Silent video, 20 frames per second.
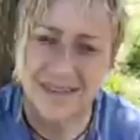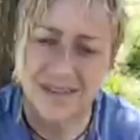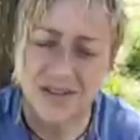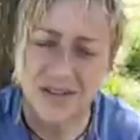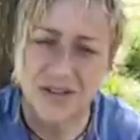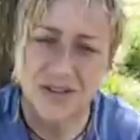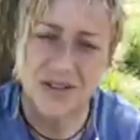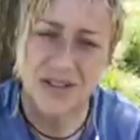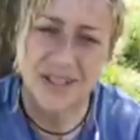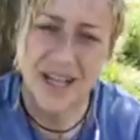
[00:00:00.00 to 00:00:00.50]

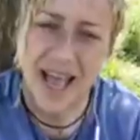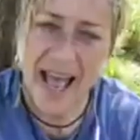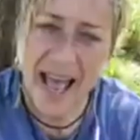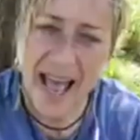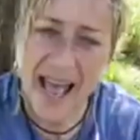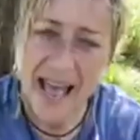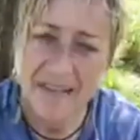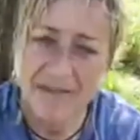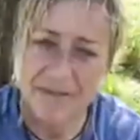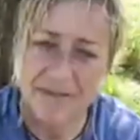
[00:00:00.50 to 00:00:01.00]
You just
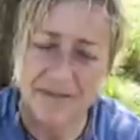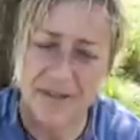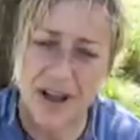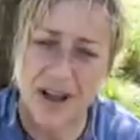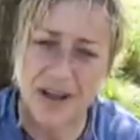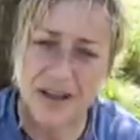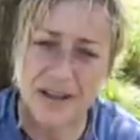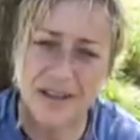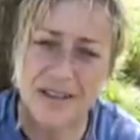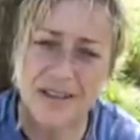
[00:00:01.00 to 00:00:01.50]
have
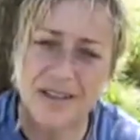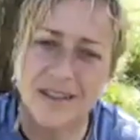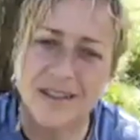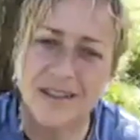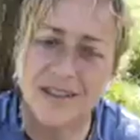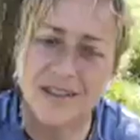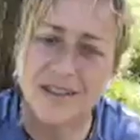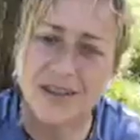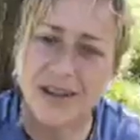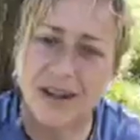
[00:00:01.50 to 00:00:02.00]

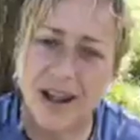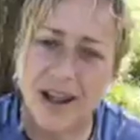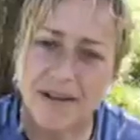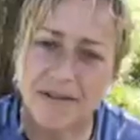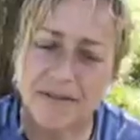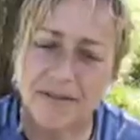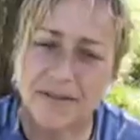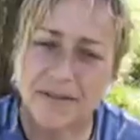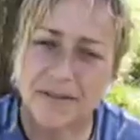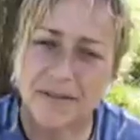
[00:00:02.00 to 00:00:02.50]
unconditional
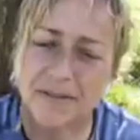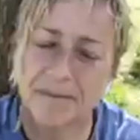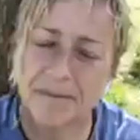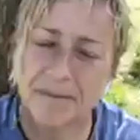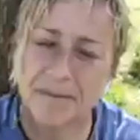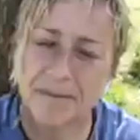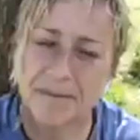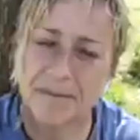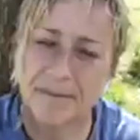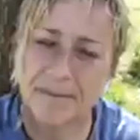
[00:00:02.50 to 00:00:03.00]

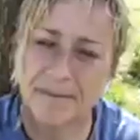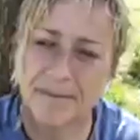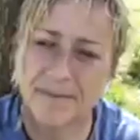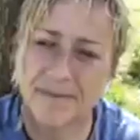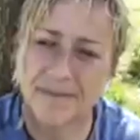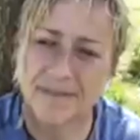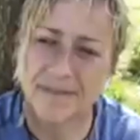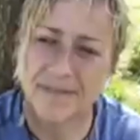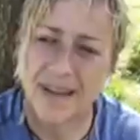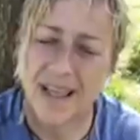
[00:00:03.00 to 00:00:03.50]

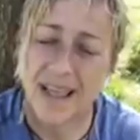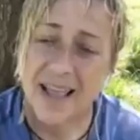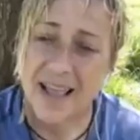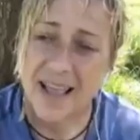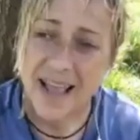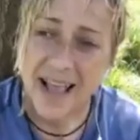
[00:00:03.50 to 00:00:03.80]
love.